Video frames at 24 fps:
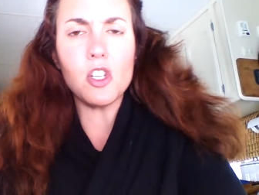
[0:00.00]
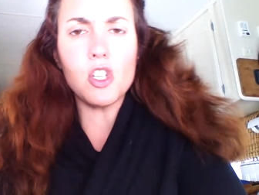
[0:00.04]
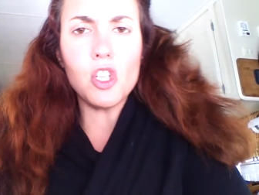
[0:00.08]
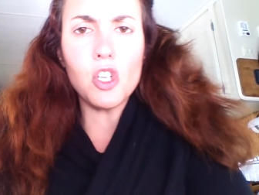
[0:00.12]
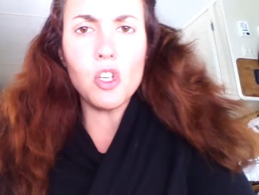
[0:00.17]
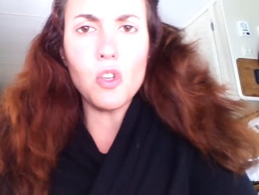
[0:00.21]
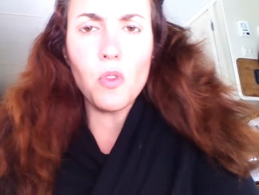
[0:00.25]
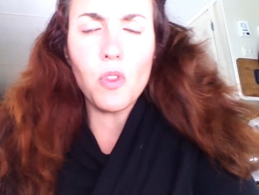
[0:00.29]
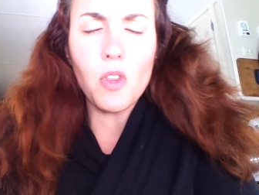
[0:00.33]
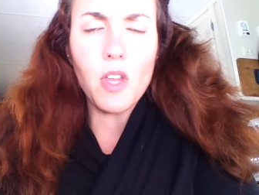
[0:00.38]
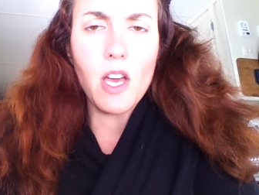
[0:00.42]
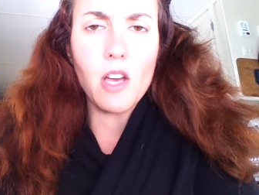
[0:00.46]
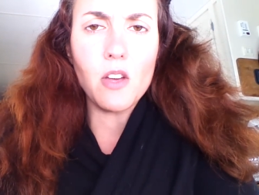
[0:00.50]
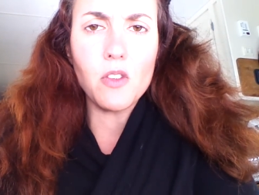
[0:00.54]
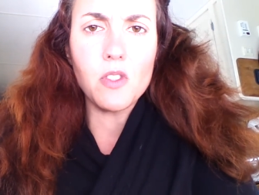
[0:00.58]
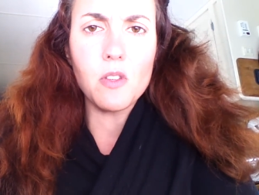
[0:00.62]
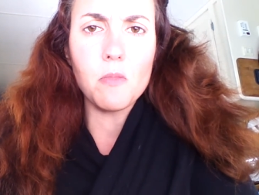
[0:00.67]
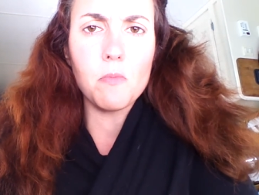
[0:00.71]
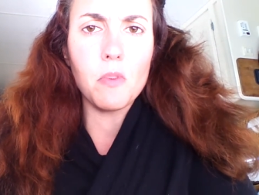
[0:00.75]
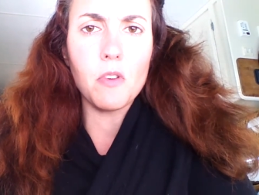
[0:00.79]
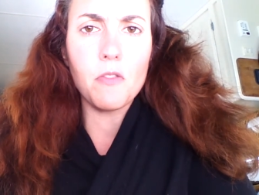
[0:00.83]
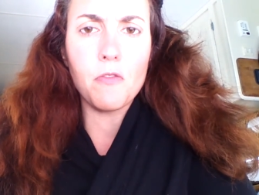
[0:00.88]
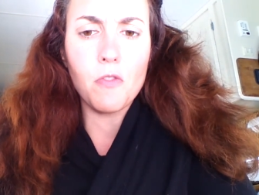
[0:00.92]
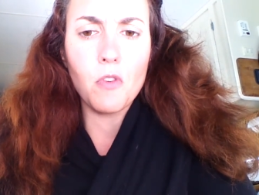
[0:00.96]

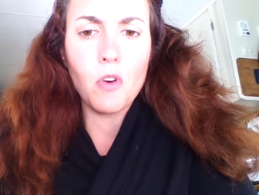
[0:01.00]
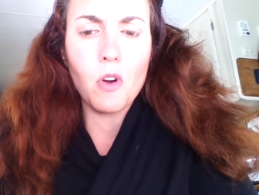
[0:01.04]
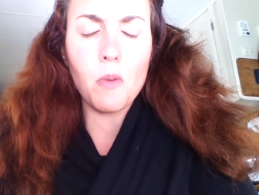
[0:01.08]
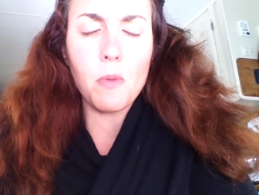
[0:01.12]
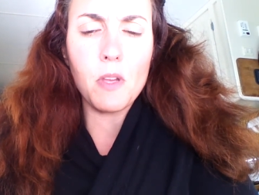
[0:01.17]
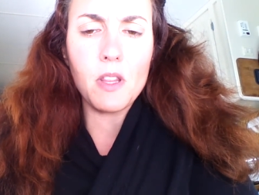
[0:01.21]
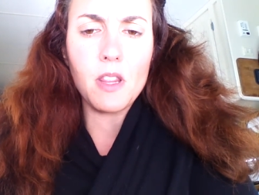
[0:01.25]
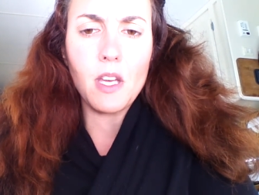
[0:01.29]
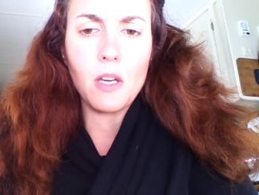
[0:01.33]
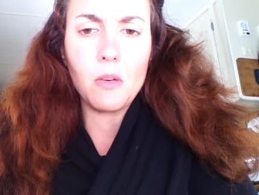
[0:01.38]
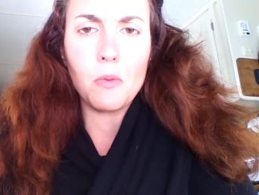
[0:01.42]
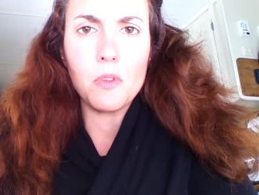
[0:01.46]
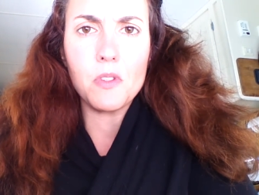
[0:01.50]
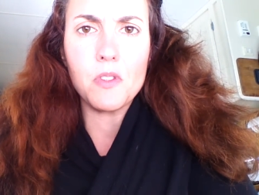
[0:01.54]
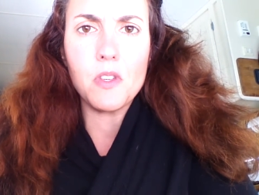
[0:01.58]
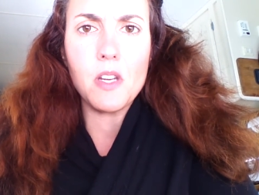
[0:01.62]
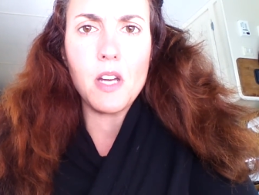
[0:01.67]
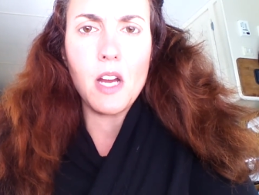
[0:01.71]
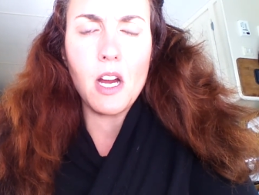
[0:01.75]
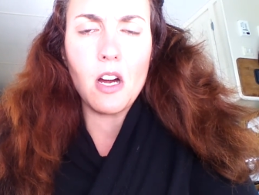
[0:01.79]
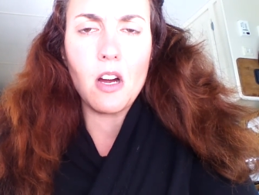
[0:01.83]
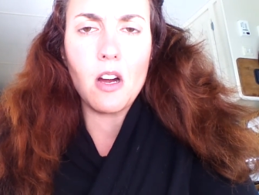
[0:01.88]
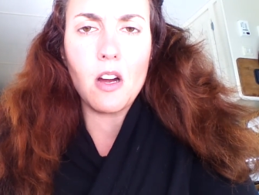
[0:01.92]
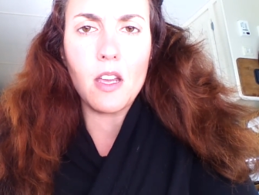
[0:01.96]
2000 before, but that was an
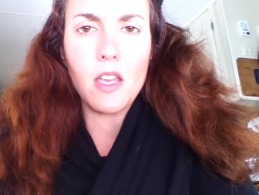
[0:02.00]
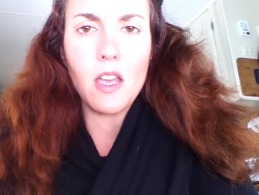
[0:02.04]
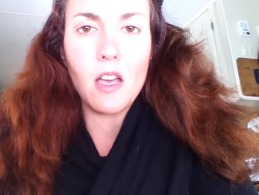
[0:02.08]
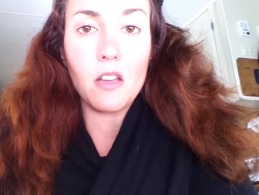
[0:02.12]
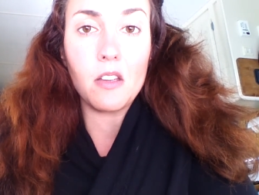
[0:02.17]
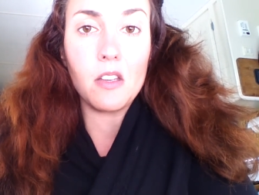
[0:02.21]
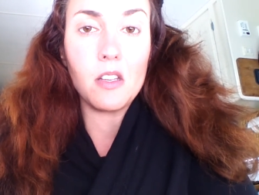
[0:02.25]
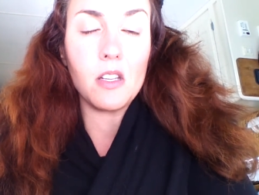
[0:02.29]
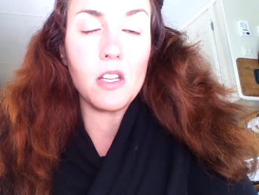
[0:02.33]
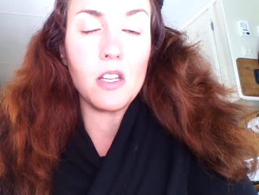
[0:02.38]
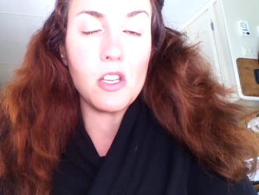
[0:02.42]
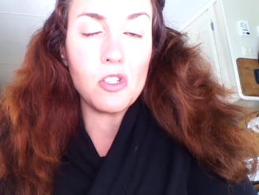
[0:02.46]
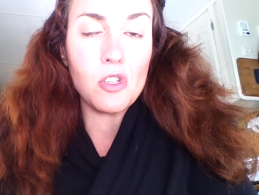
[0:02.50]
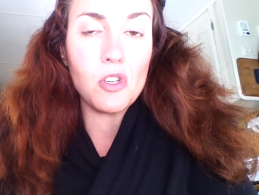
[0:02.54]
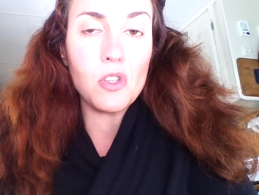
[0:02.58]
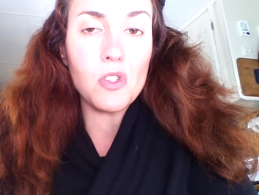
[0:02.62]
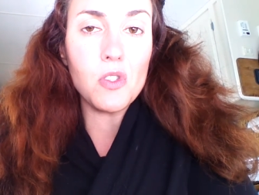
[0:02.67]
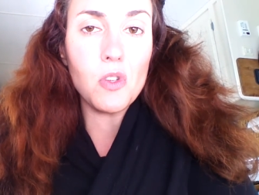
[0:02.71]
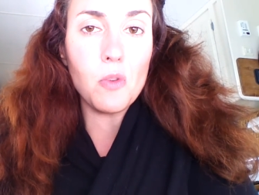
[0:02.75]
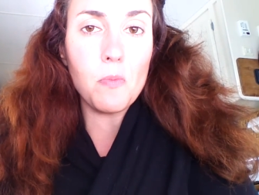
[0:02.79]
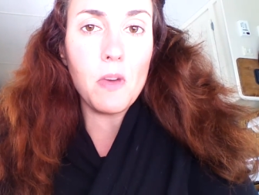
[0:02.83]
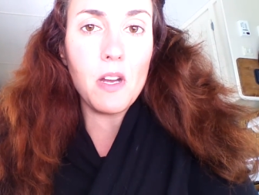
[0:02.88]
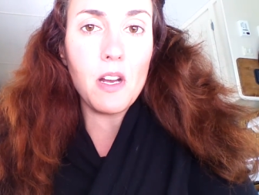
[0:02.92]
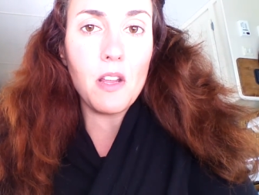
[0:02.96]
error in calculation.
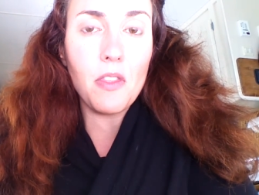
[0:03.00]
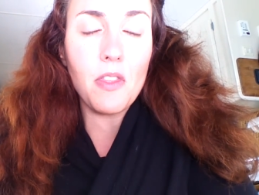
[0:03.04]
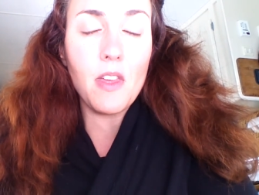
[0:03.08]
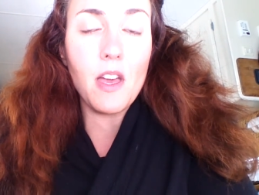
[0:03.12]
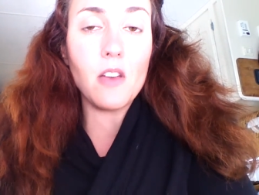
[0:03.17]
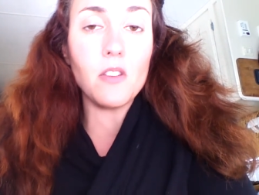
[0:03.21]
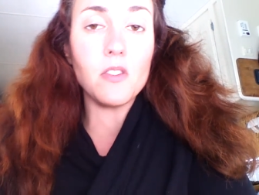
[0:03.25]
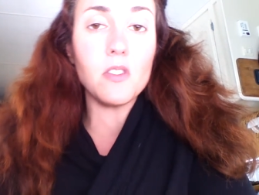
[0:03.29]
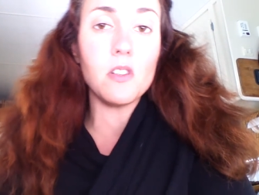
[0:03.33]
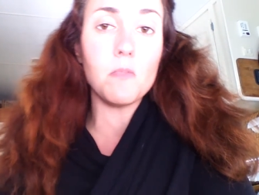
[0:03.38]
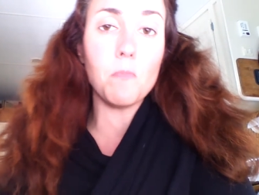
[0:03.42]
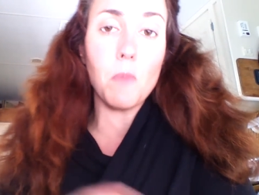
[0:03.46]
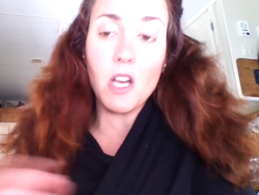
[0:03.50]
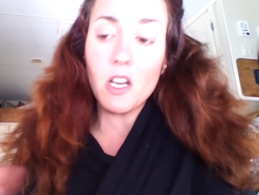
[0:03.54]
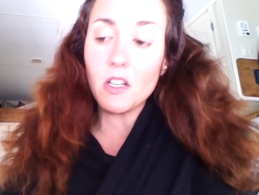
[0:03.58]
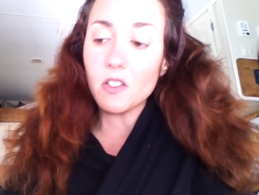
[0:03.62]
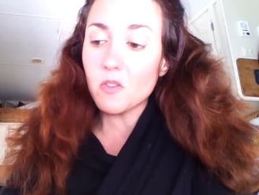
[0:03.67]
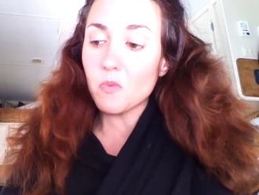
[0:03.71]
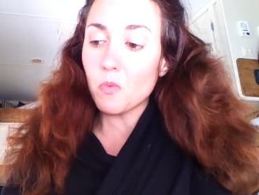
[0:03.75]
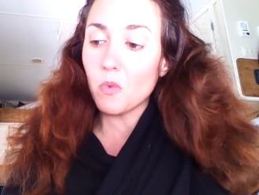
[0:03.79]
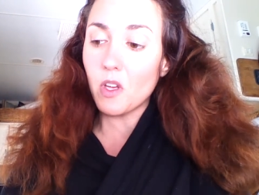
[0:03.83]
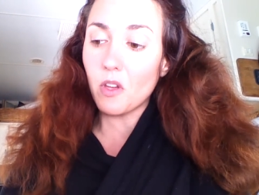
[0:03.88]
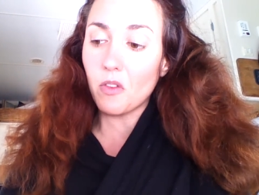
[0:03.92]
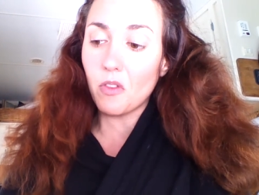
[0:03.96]
So about 1000
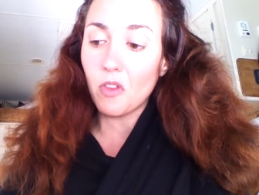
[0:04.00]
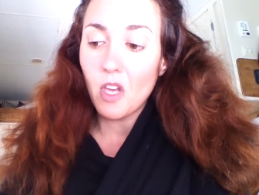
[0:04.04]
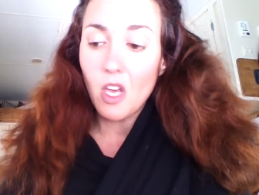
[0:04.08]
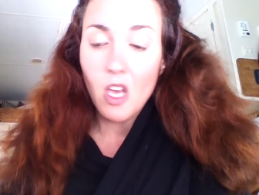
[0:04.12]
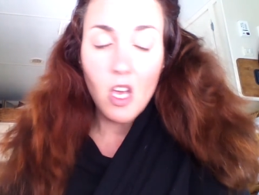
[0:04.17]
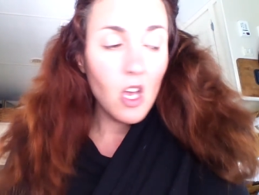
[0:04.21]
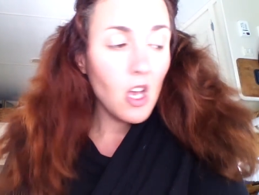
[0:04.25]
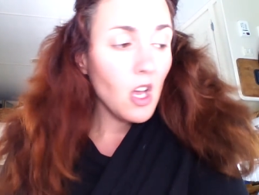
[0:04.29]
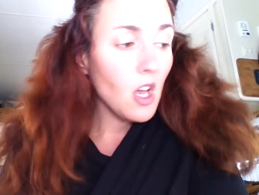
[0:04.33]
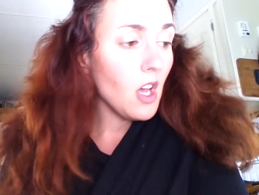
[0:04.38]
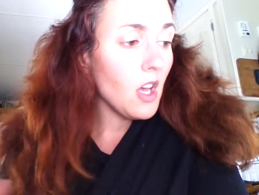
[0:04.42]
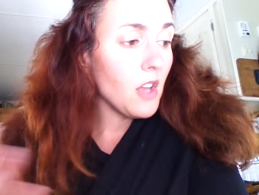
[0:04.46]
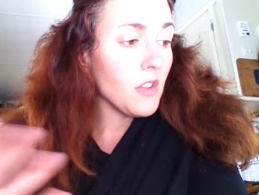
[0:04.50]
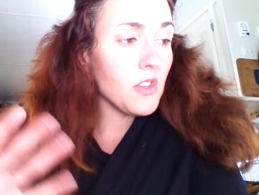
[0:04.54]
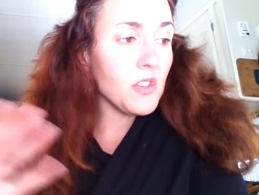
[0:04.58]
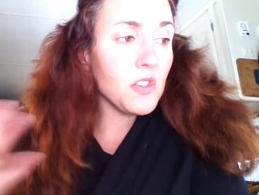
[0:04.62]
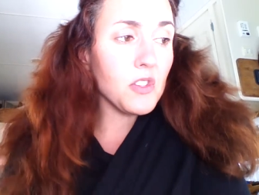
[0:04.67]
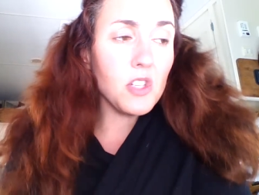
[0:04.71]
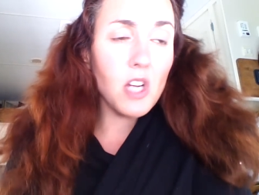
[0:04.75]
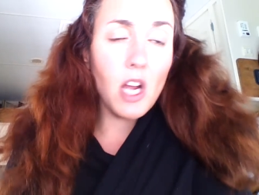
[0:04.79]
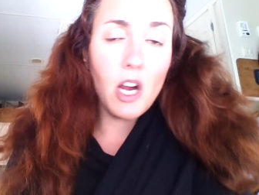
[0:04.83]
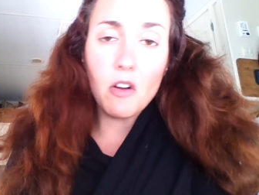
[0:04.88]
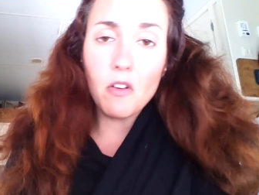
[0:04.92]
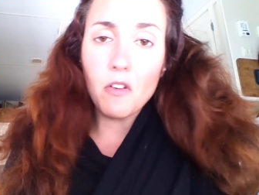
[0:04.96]
bucks with the
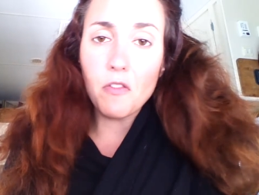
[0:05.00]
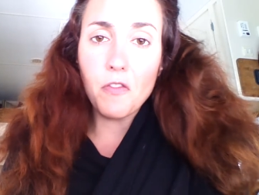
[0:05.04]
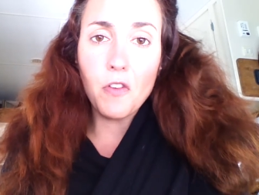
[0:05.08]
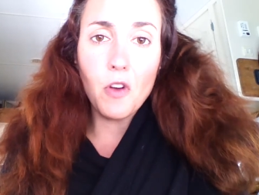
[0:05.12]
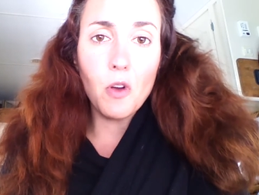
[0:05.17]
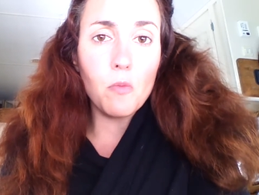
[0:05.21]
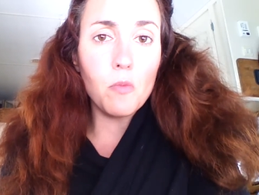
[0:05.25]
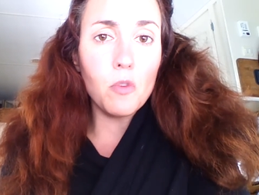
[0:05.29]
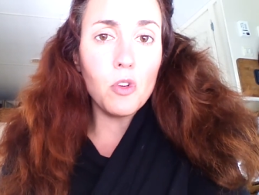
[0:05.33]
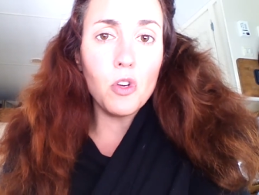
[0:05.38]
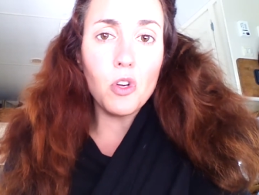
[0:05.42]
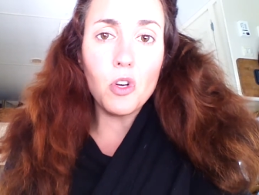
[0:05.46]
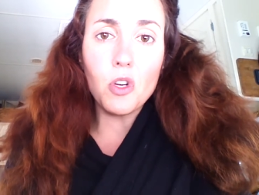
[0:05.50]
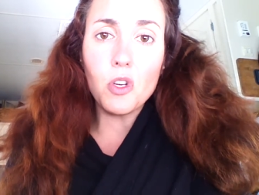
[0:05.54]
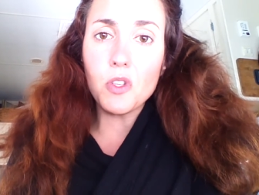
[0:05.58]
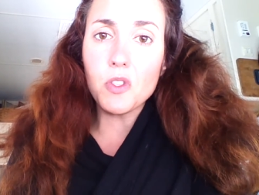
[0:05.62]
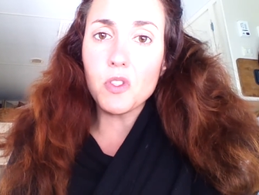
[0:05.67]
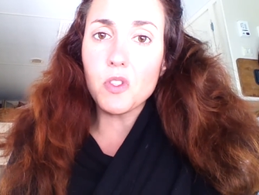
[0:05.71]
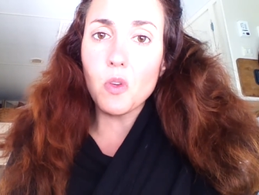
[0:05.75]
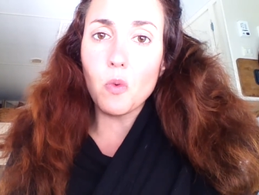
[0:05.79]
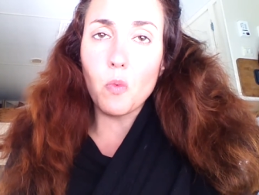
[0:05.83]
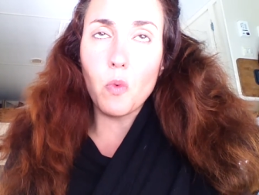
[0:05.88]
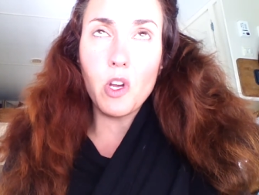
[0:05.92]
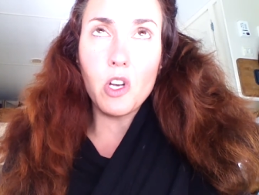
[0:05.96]
styrofoam
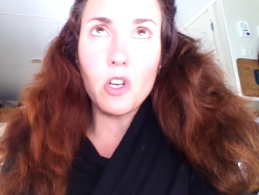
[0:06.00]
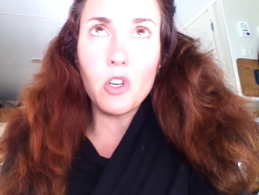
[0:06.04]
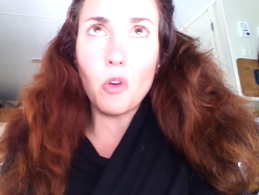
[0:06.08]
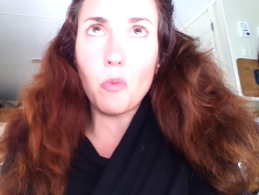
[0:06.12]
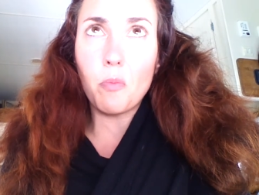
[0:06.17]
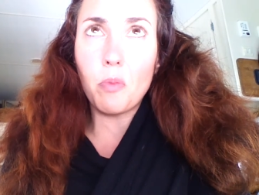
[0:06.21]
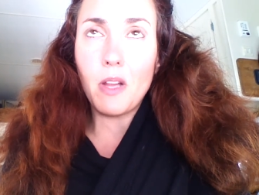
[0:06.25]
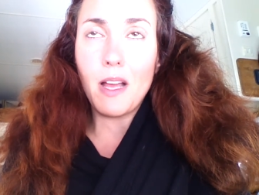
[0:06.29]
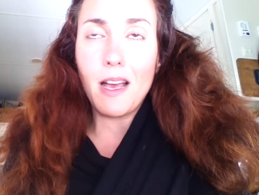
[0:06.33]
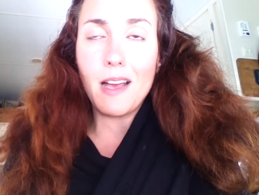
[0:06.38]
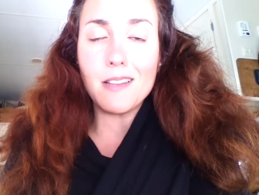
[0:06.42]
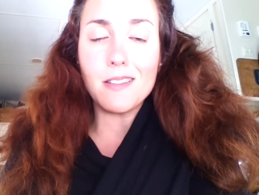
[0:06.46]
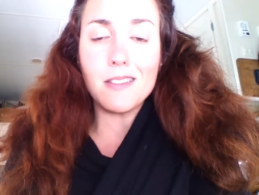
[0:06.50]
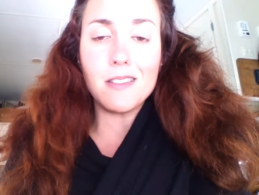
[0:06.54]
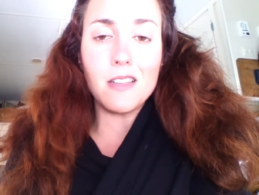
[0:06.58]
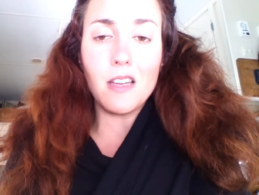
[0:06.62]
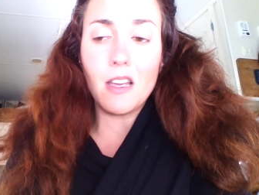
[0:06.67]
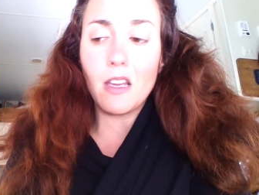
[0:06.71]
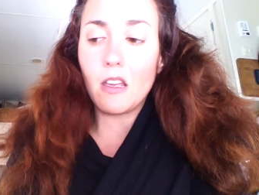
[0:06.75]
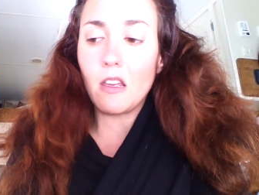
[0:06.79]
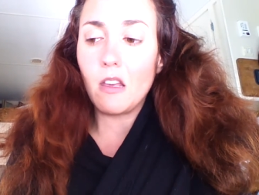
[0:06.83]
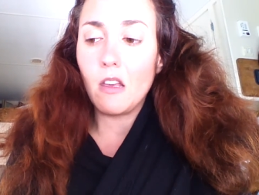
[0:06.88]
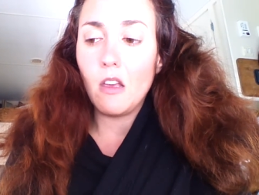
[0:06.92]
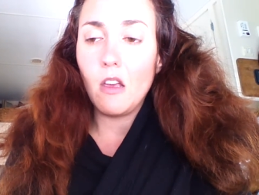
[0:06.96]
noodles, the window
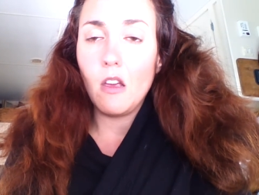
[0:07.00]
plastic,